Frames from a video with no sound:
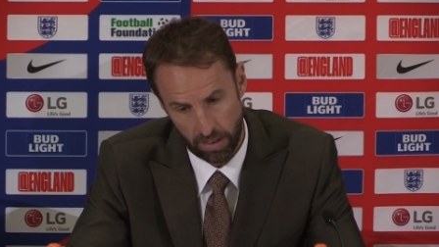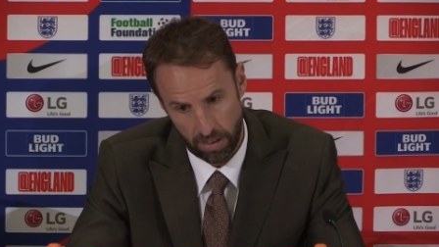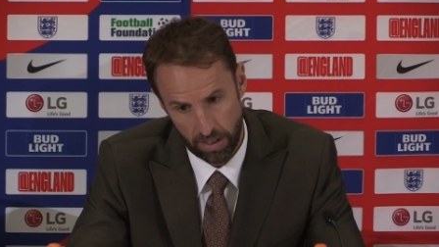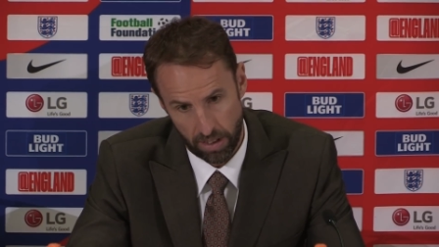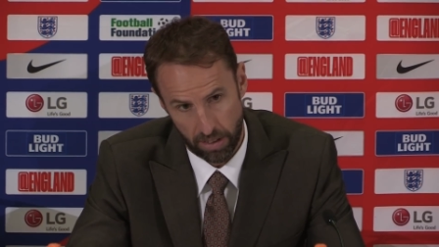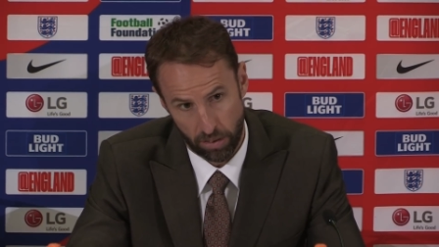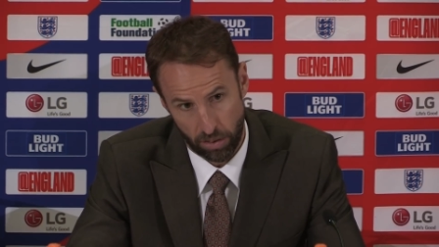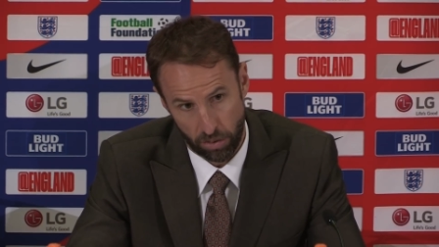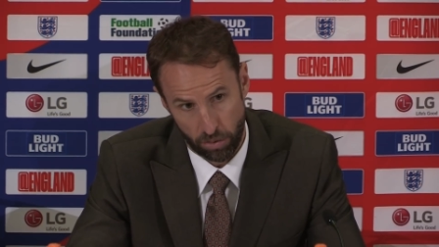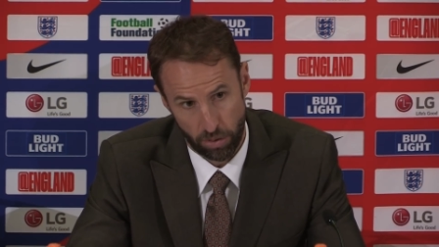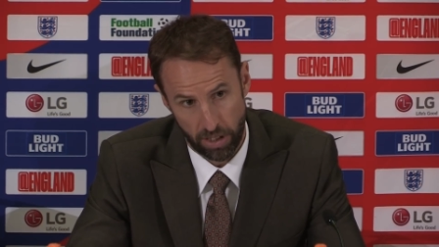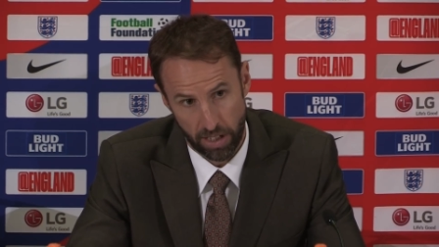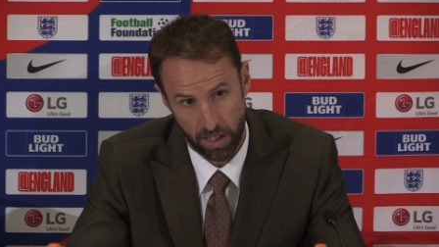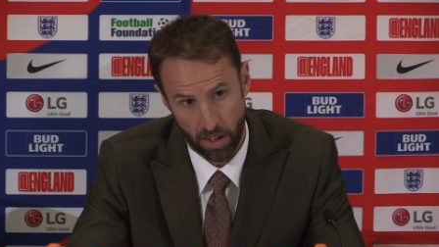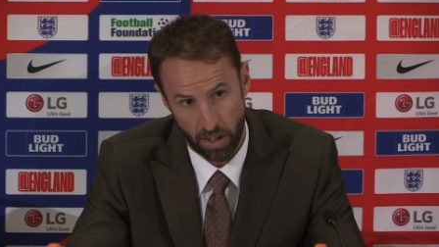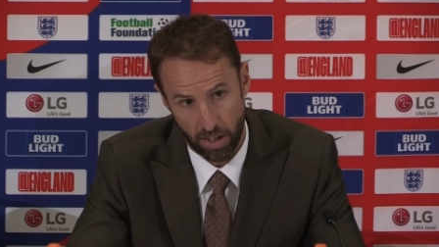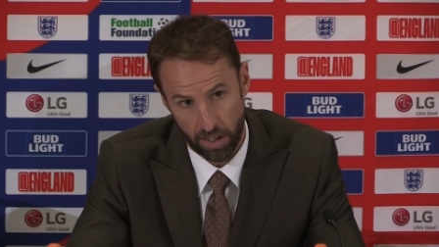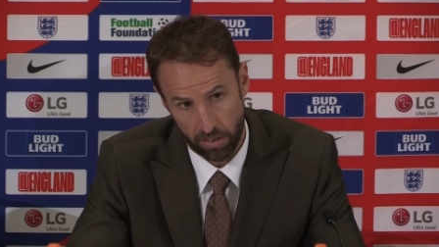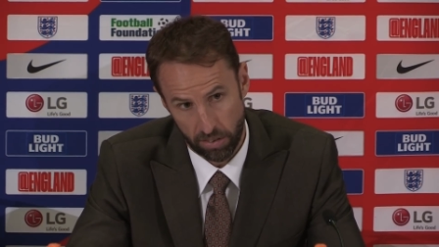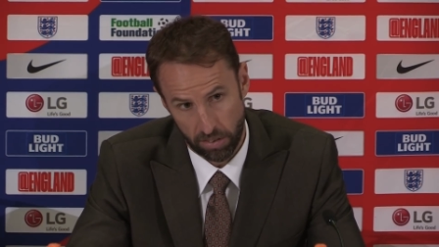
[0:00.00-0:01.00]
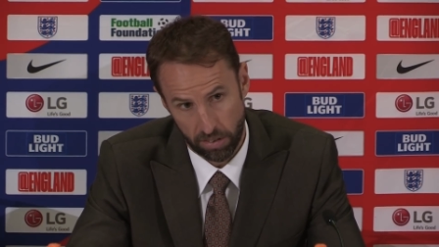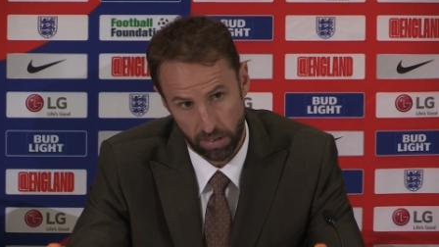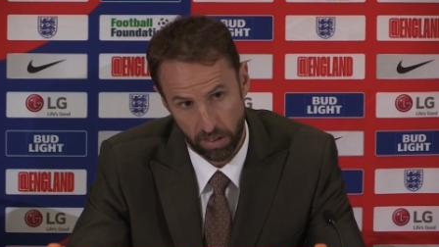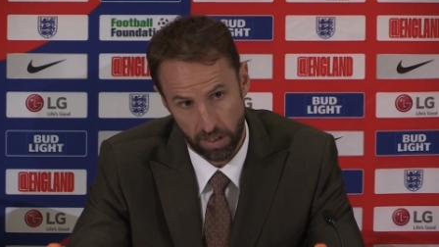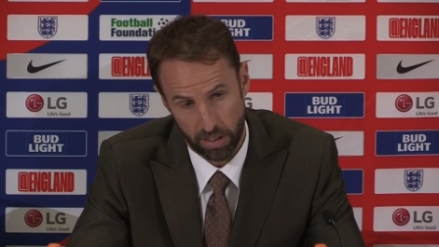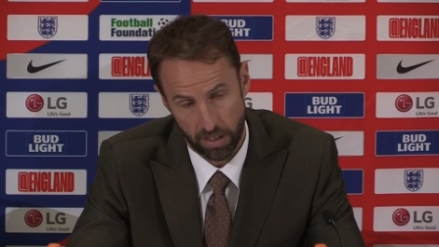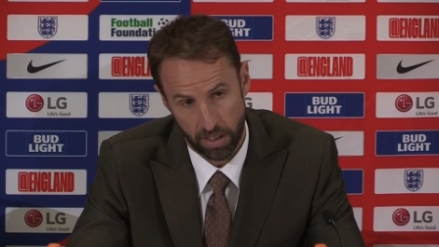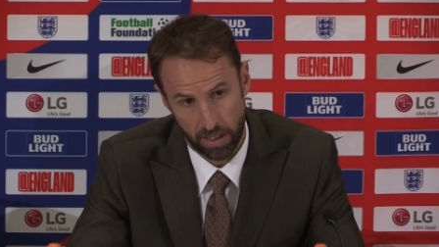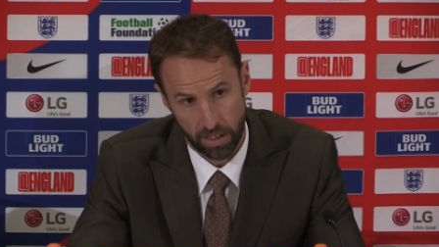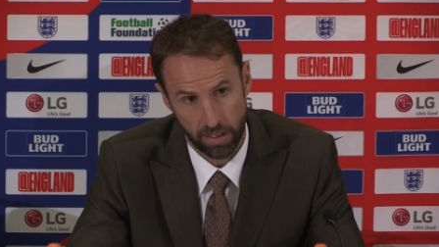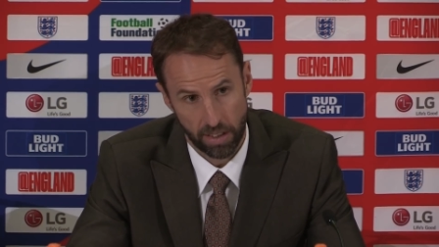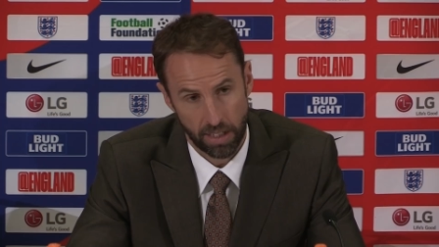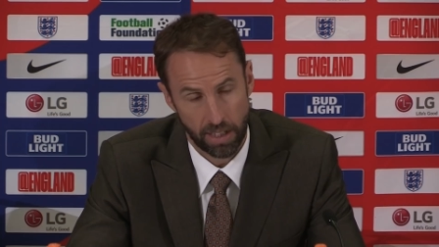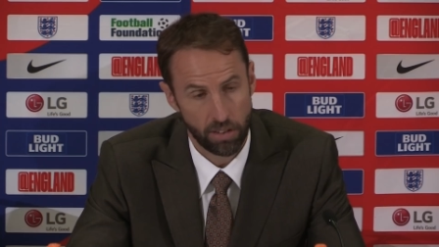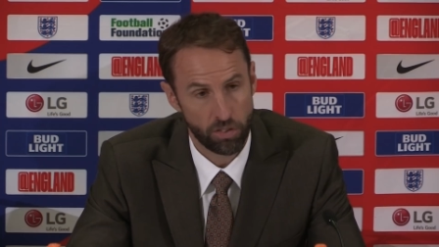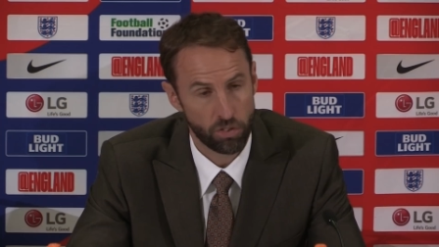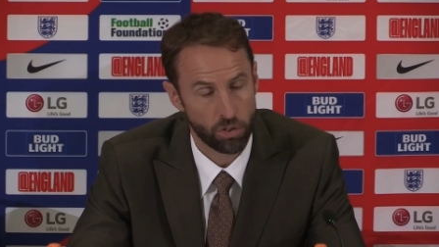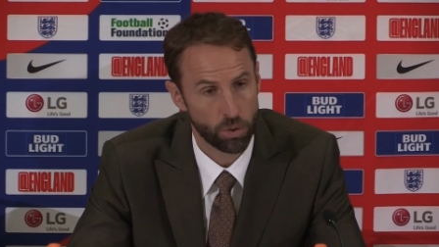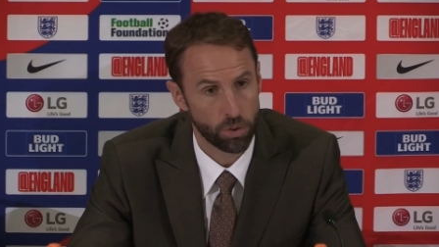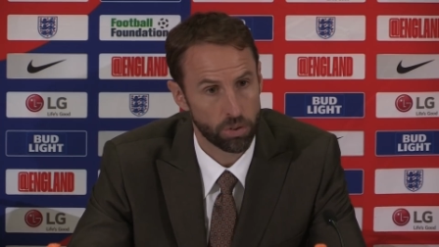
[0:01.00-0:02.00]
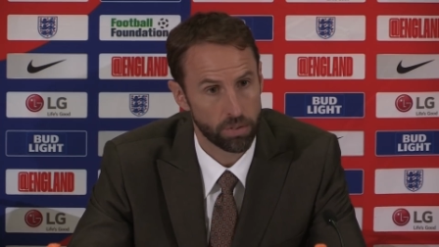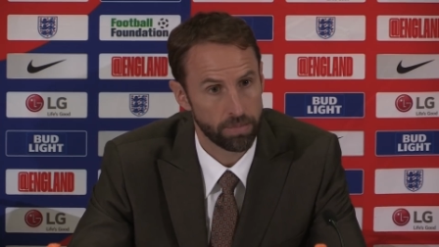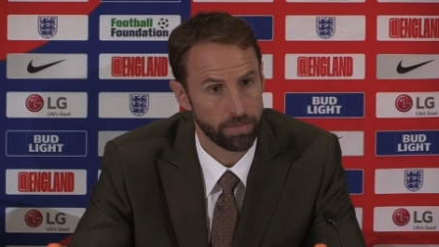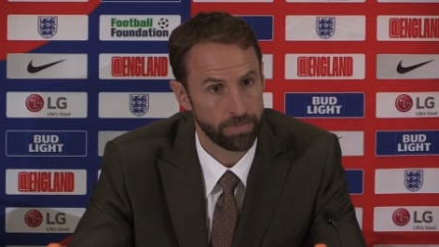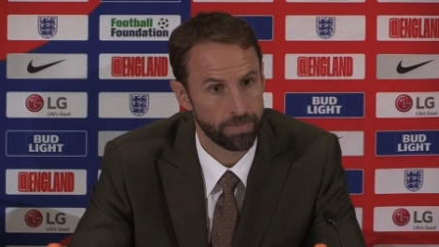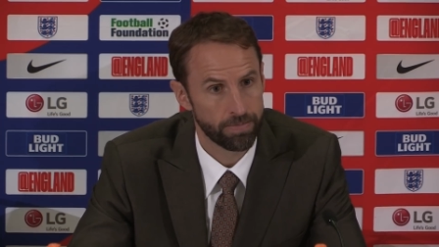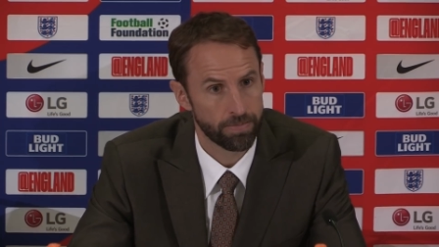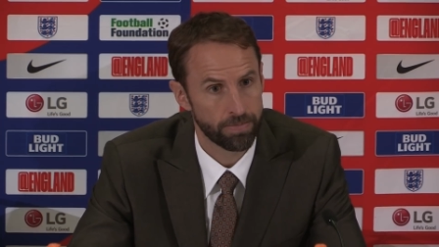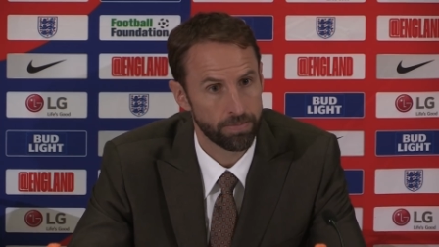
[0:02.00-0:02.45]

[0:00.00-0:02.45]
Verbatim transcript: the other three guys uh, underneath Jordan.